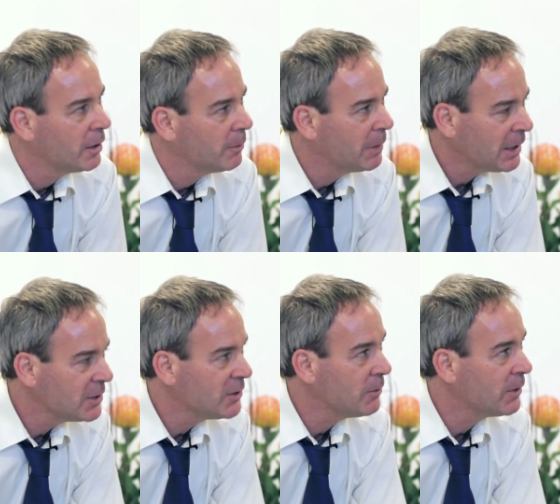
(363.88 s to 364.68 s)
Back in
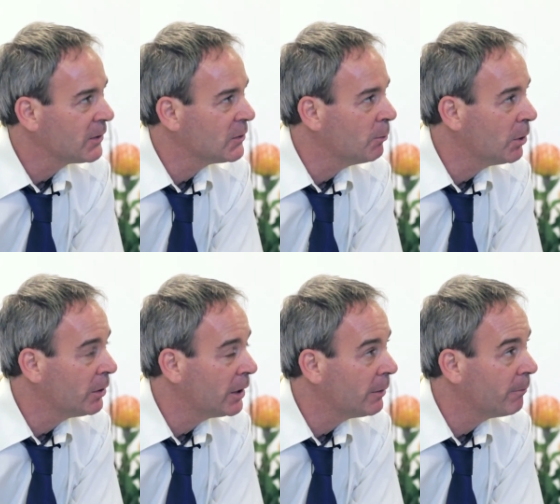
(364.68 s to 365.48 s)
2001,
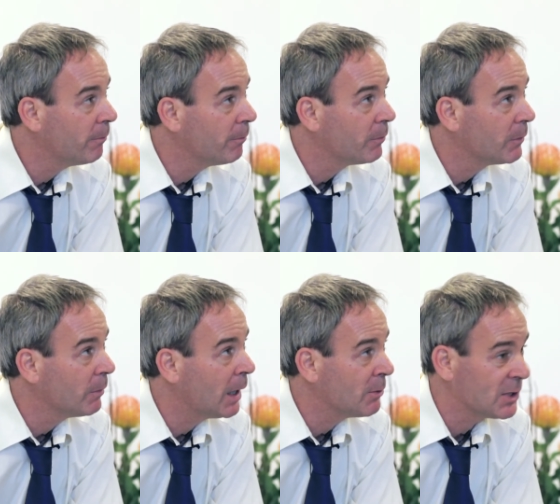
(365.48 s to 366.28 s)
um,
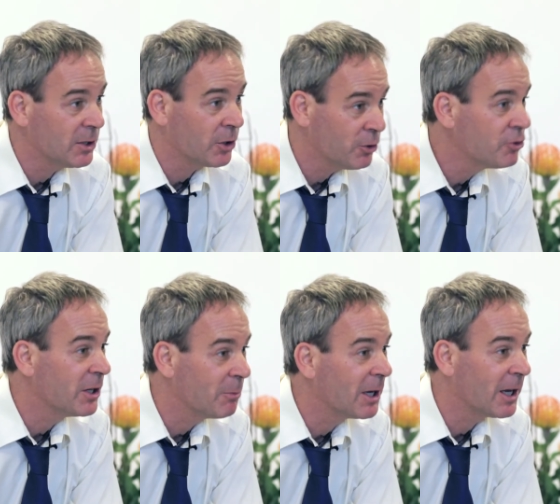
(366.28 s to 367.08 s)
I was in the country
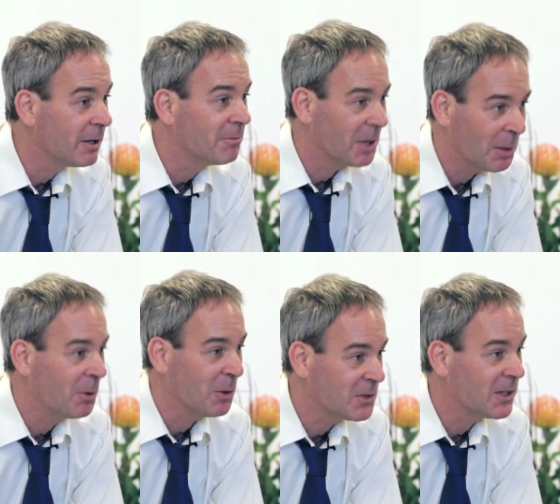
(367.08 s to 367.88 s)
when I
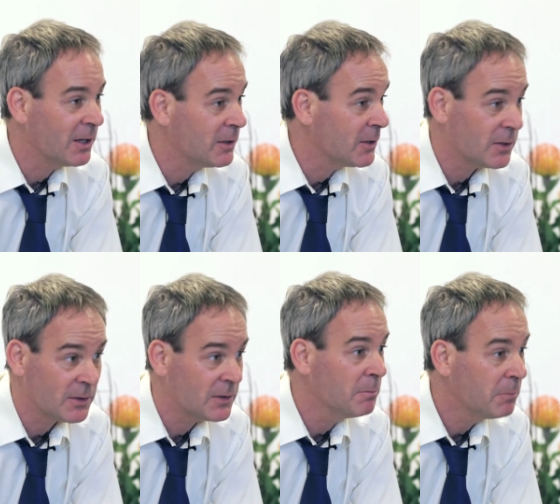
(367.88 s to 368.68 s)
approached scientists. I
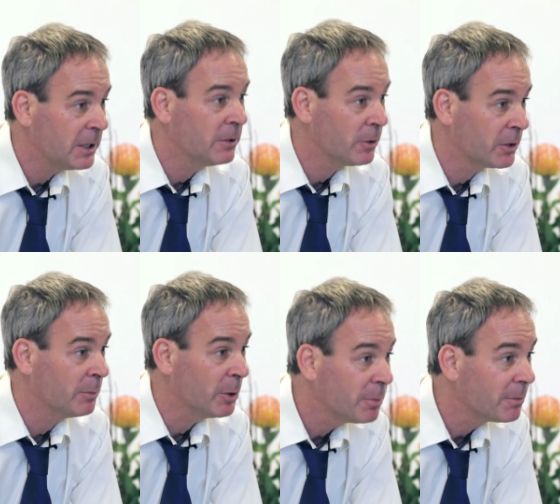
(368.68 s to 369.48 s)
simply looked them up,